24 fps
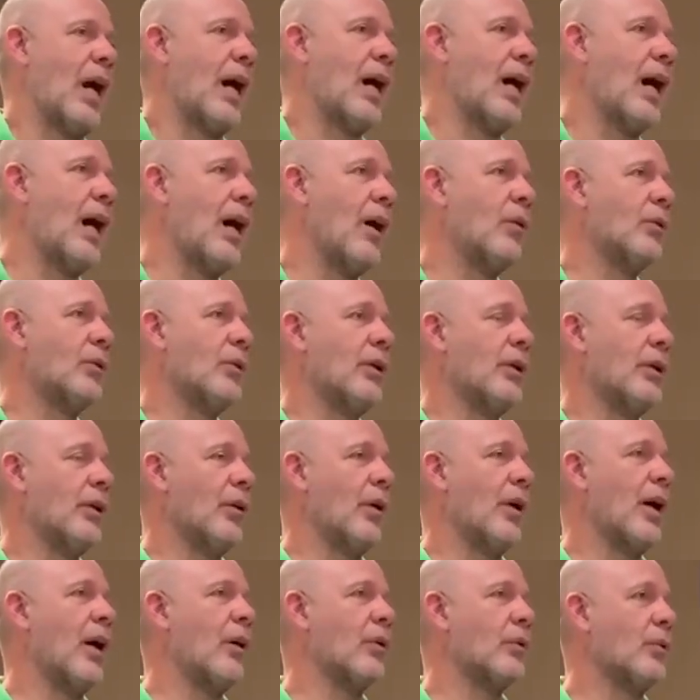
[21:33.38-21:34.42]
how
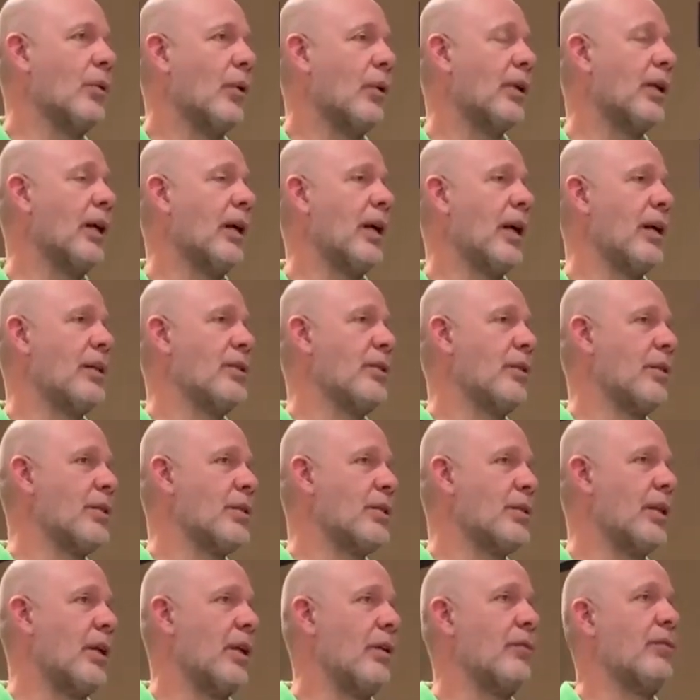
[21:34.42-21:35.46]
to organize
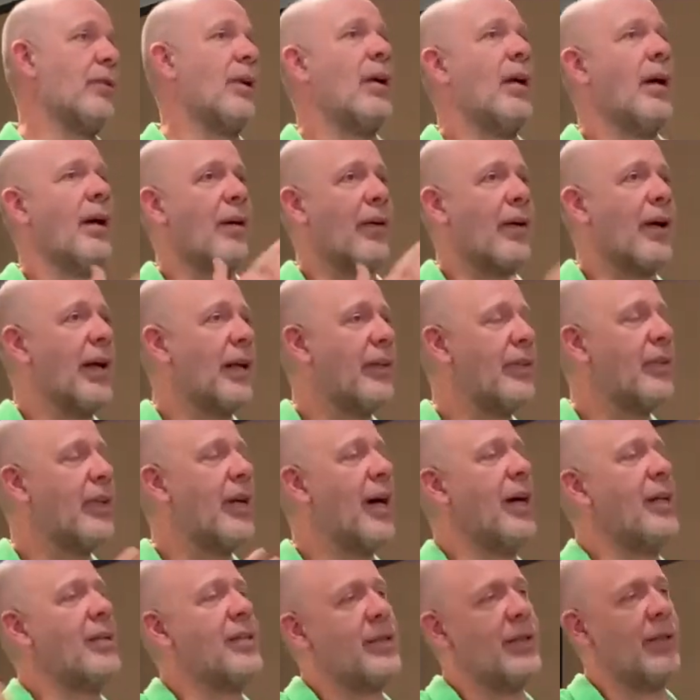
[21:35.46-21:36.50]
yourself, write
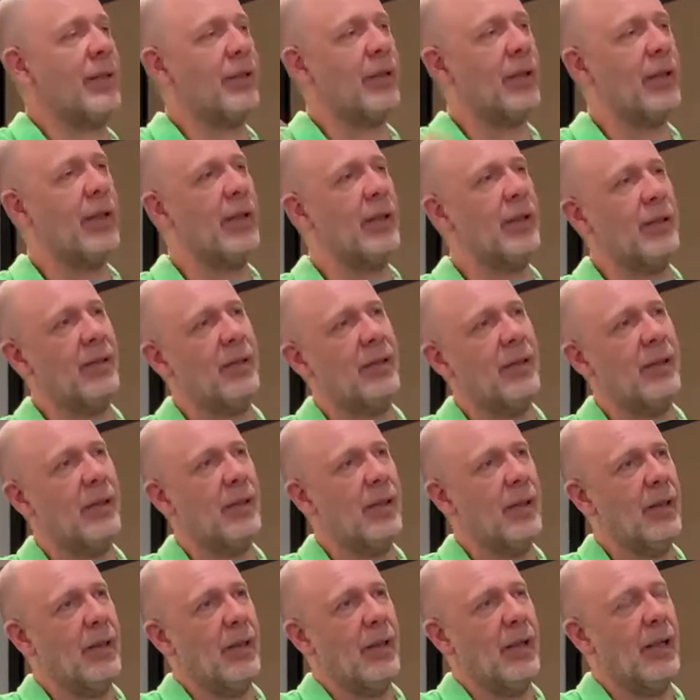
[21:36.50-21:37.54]
constantly.
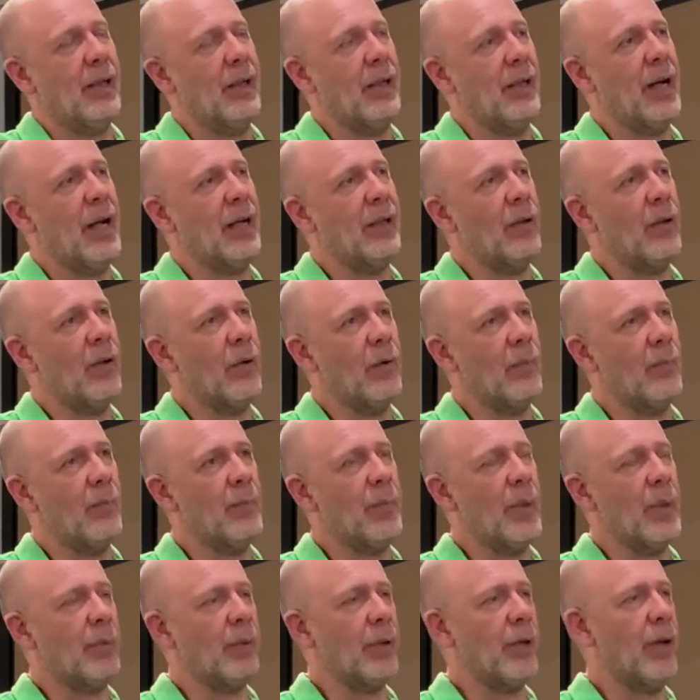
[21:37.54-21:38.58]
I know
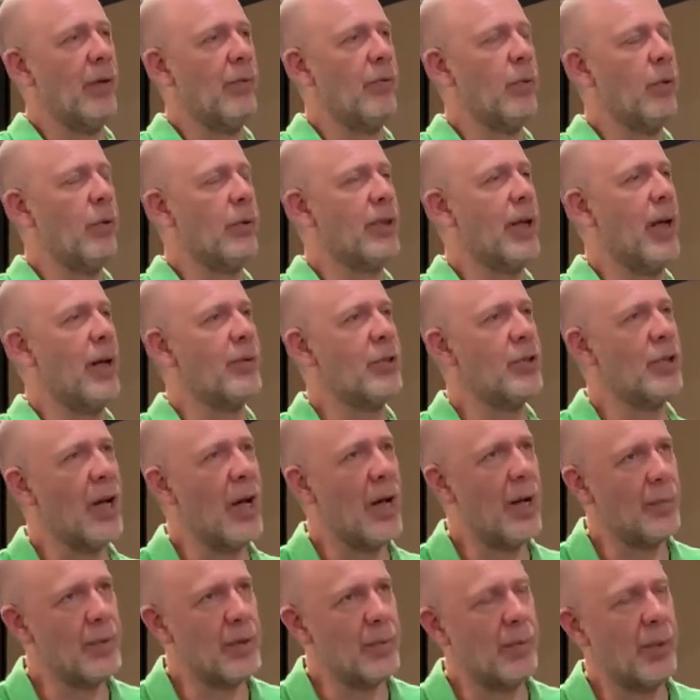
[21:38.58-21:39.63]
people have full-time
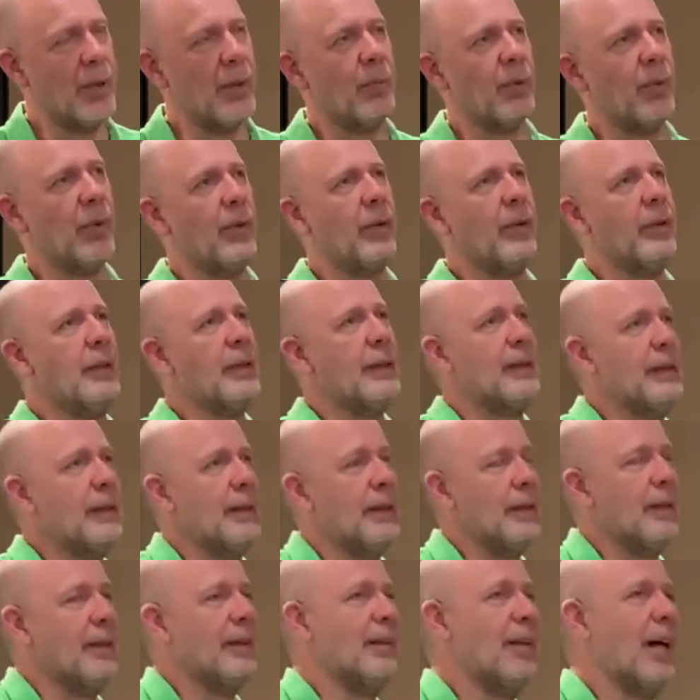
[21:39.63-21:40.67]
jobs, people
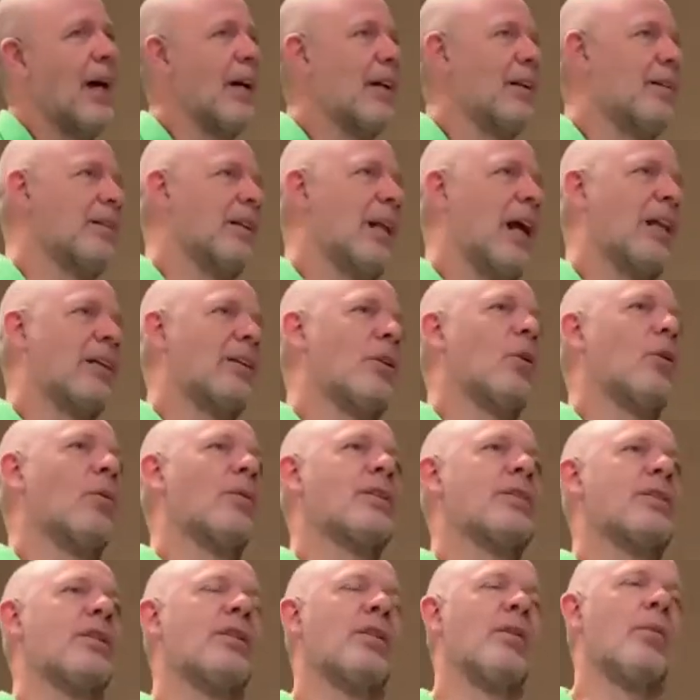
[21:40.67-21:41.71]
are not
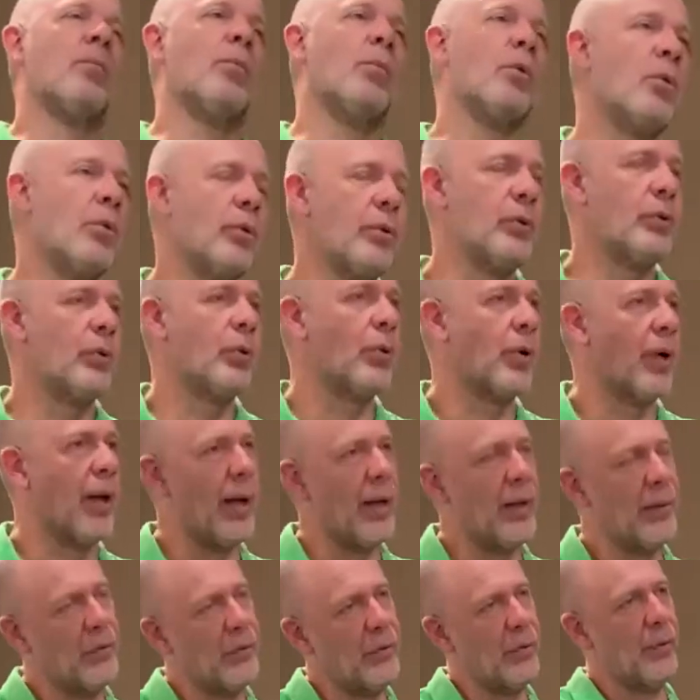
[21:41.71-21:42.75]
always in the mood to
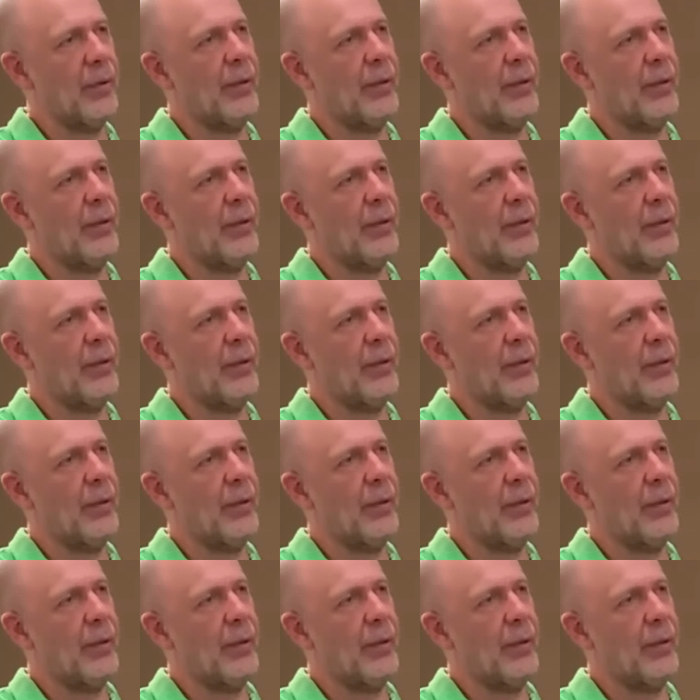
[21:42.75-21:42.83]
write,